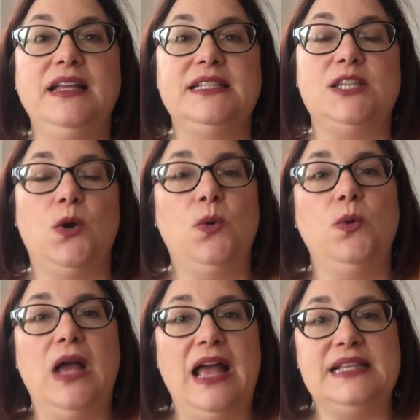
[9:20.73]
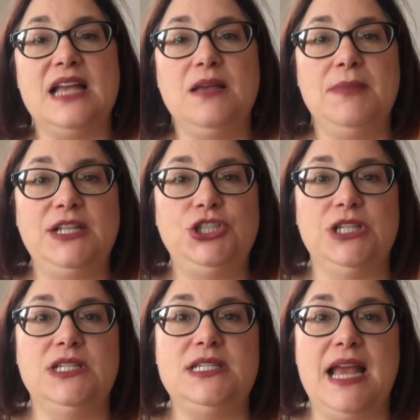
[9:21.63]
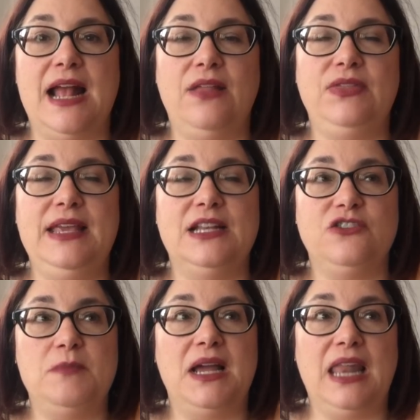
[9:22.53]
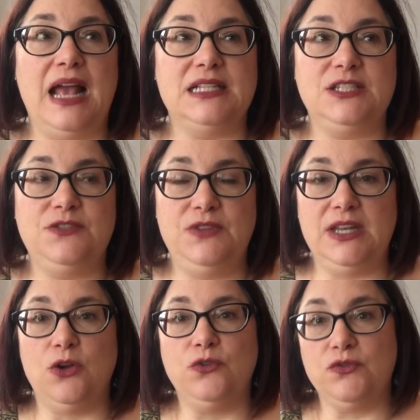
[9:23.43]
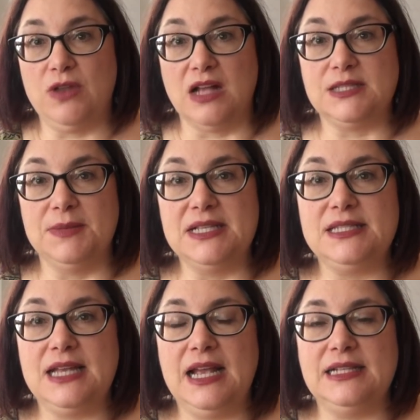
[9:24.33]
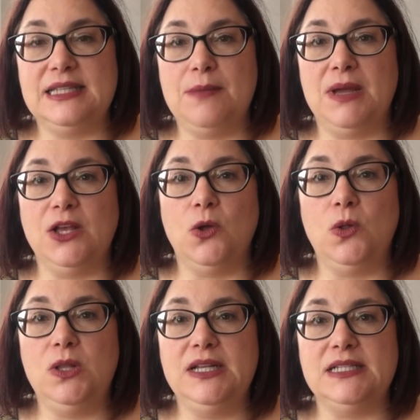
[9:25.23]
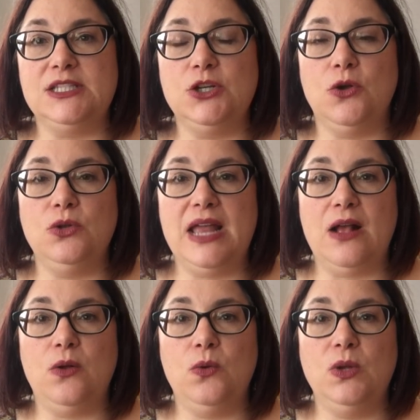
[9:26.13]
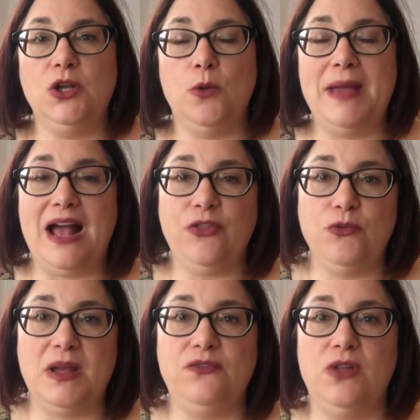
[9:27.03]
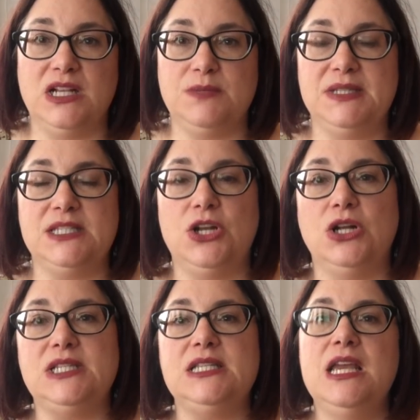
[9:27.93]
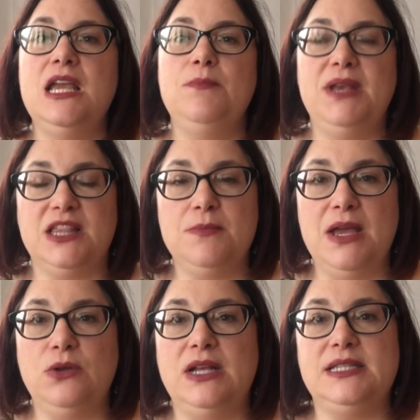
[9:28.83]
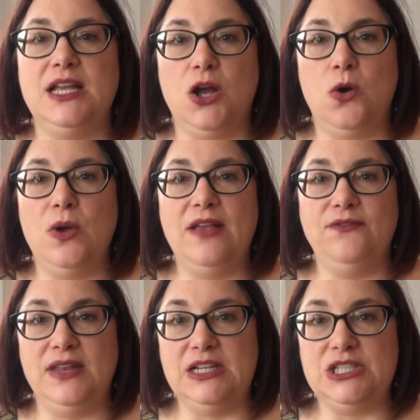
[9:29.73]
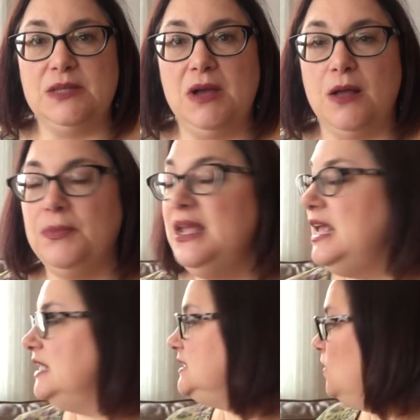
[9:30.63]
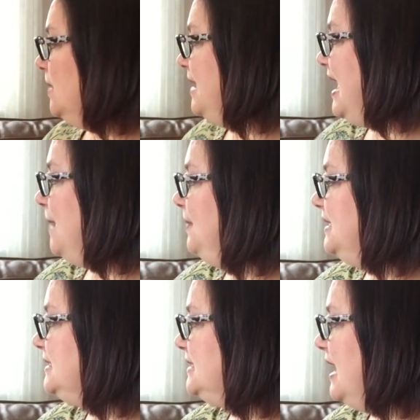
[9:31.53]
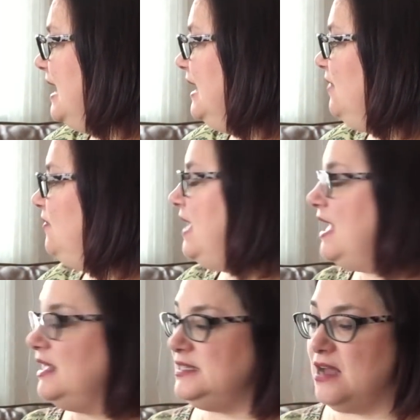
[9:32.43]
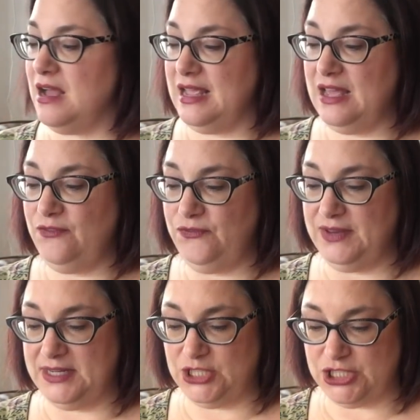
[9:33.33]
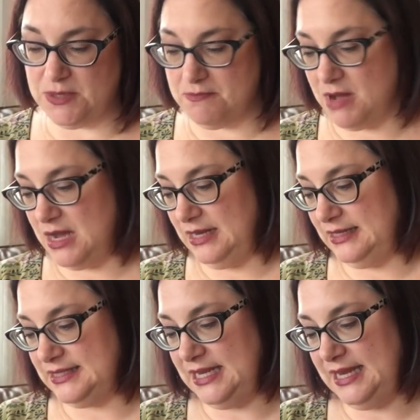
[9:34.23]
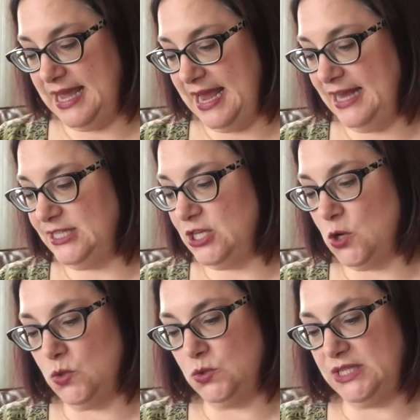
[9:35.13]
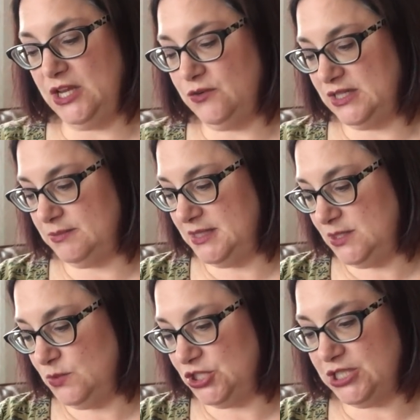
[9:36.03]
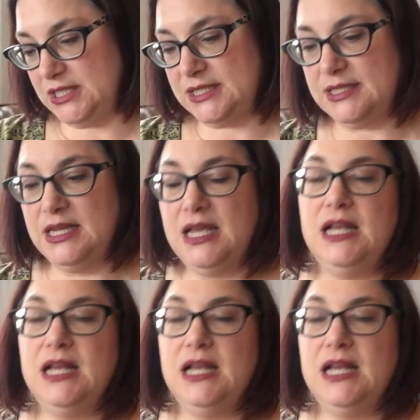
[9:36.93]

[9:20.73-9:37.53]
So as I mentioned at the end of my last video for Flossmas, is that my goal is to go back through my Flossmas starts, pick them out as I go, and finish them up. So I'm happy to say that I have finished my Lizzie Kate Cozy Christmas Wishes.